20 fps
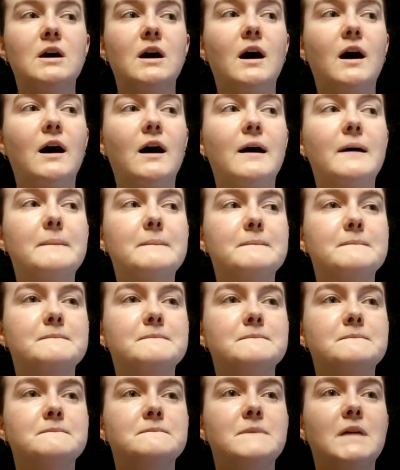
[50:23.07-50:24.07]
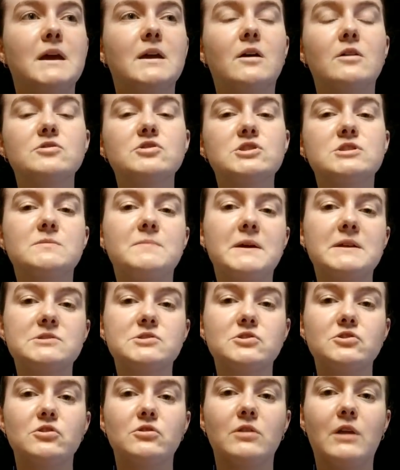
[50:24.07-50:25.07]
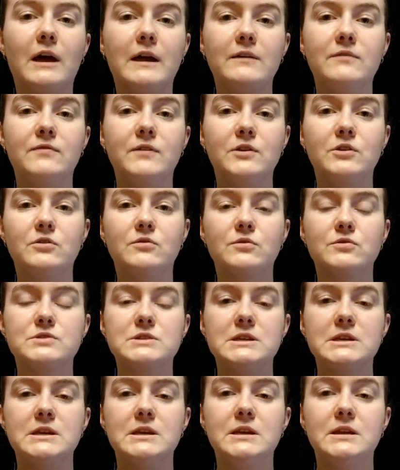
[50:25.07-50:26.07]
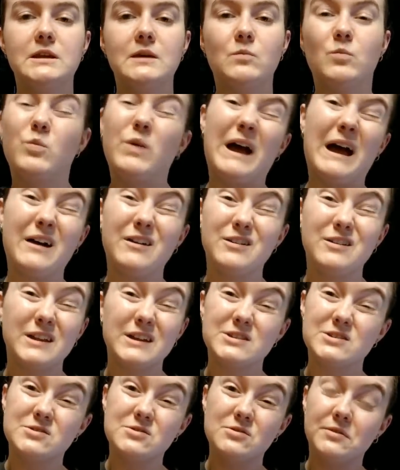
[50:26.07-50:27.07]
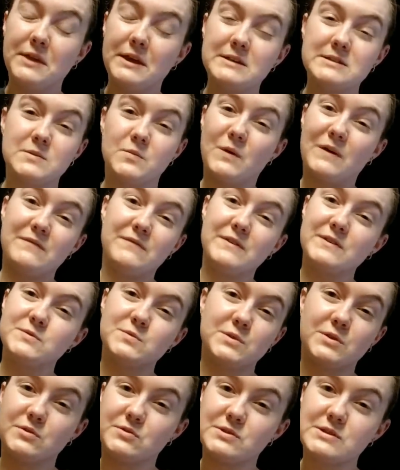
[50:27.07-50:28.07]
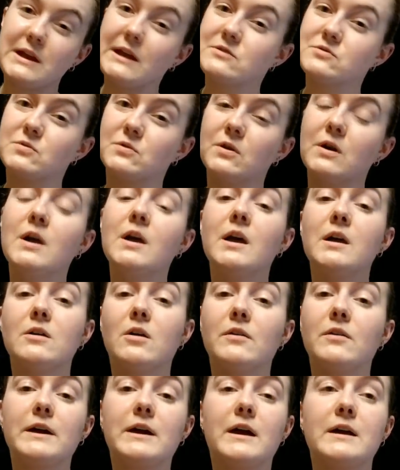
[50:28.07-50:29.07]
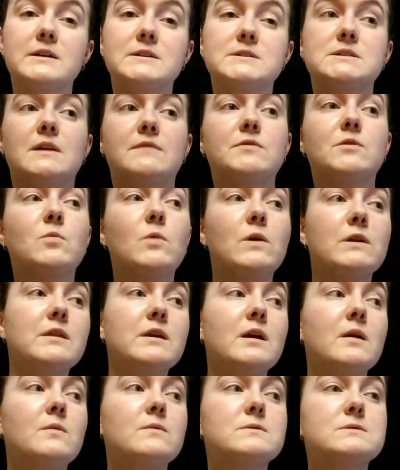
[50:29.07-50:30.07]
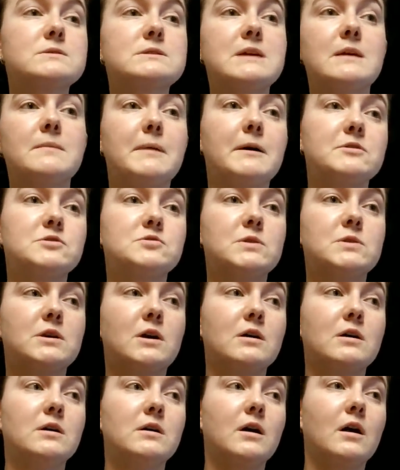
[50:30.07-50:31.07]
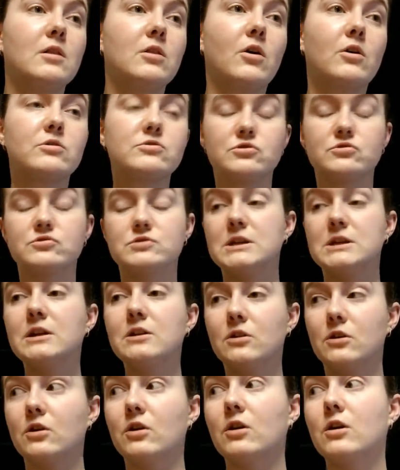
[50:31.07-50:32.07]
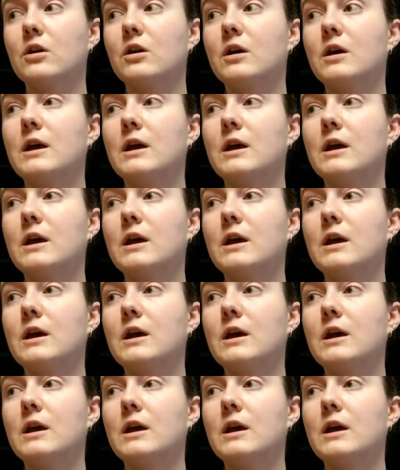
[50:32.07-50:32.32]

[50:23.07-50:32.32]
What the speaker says: It all just depends on your life and your routine and how you like to do things and what fits with your schedule and all that kind of stuff. The one thing I will say about doing a larger dinner,